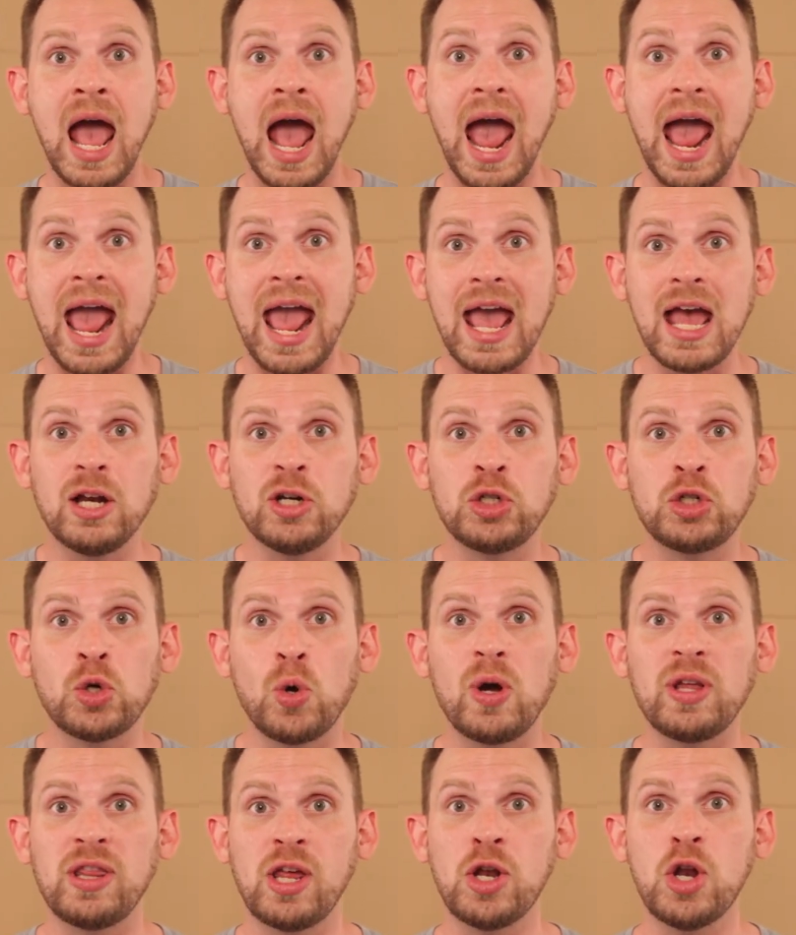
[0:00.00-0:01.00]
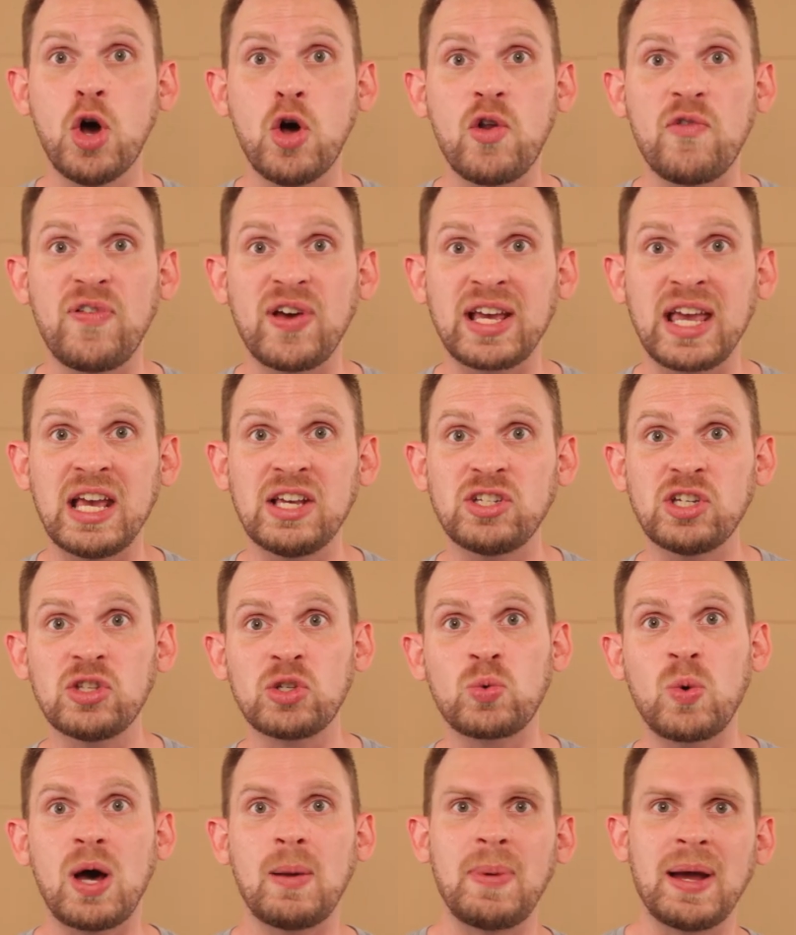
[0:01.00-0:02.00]
And join the notification
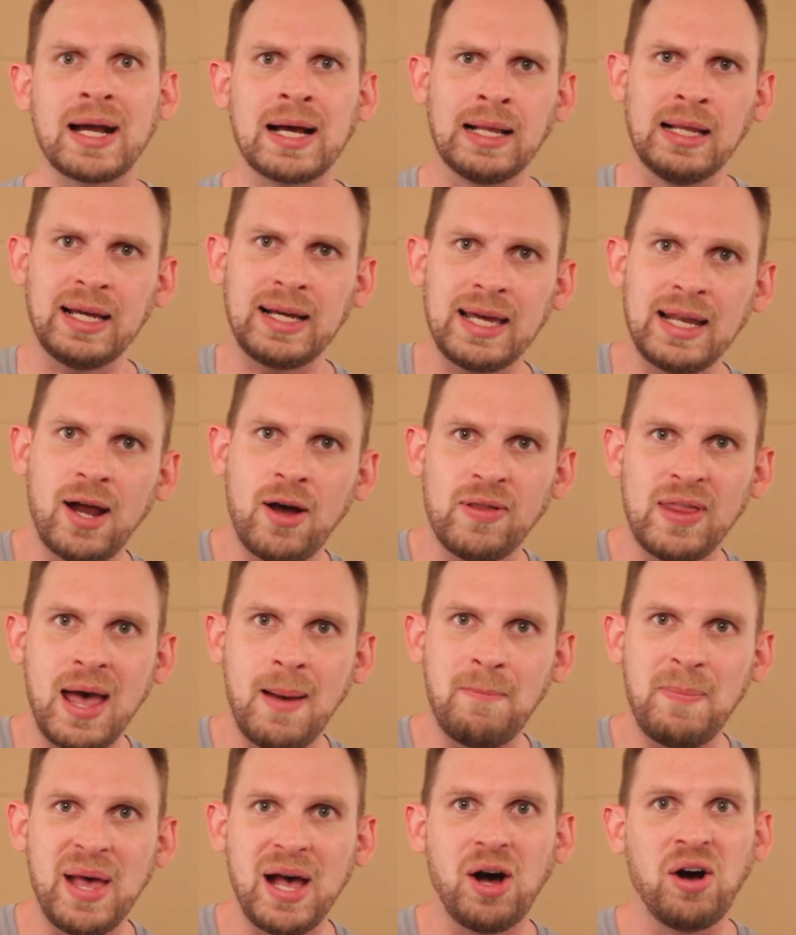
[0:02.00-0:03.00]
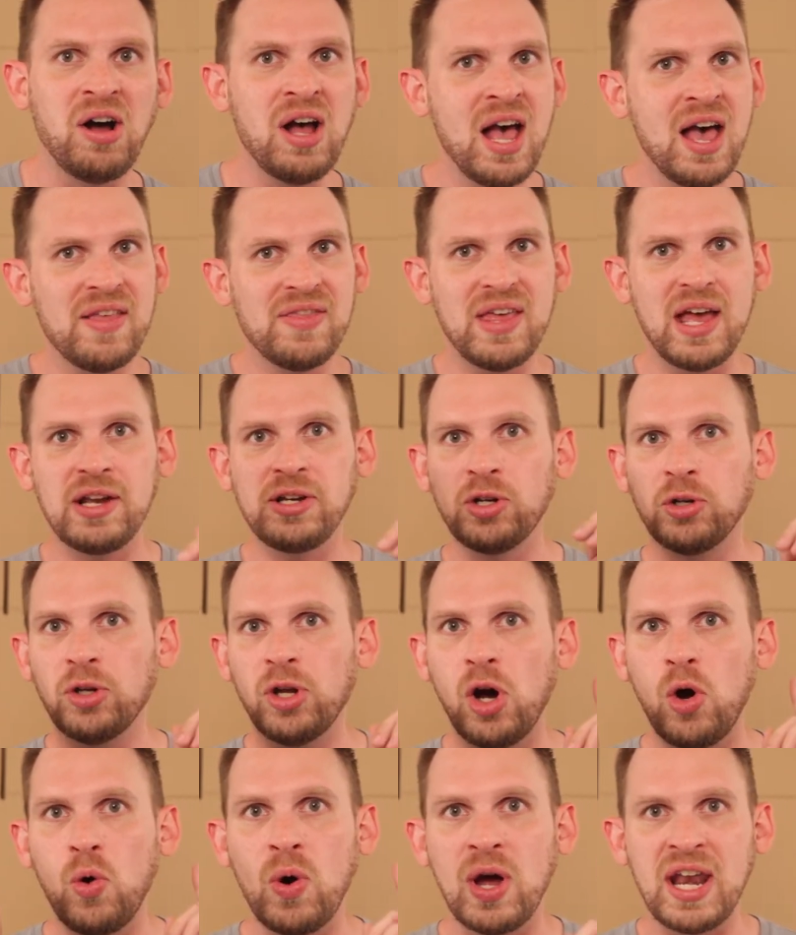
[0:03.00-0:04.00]
squad by clicking on that bell, then you'll
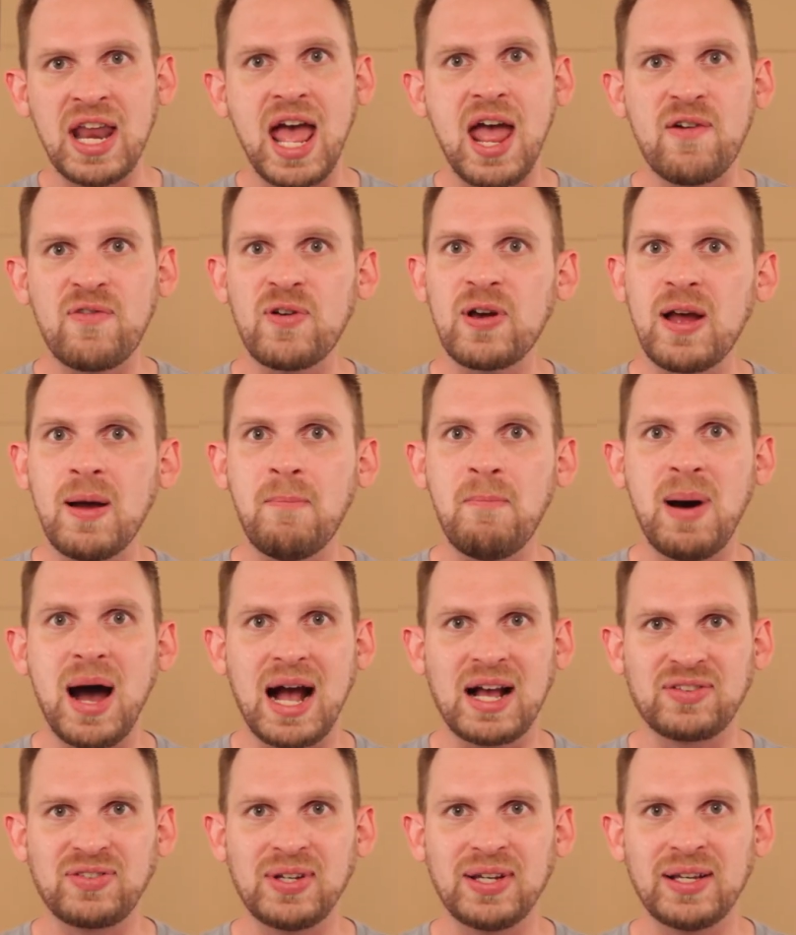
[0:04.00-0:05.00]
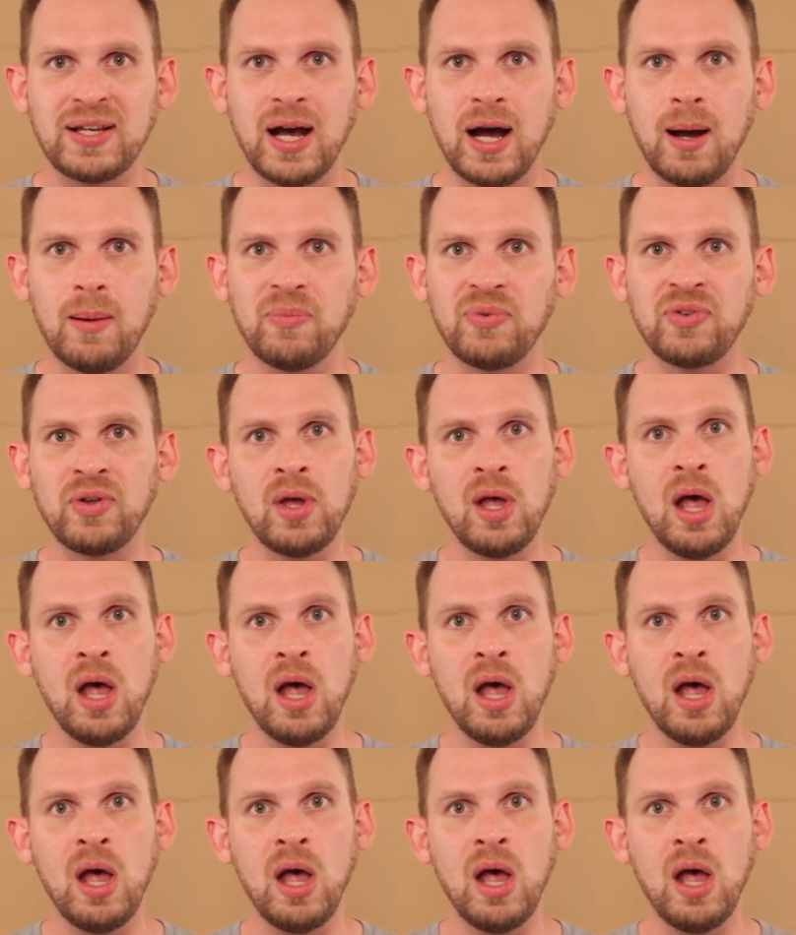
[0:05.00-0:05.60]
know when every unboxing comes.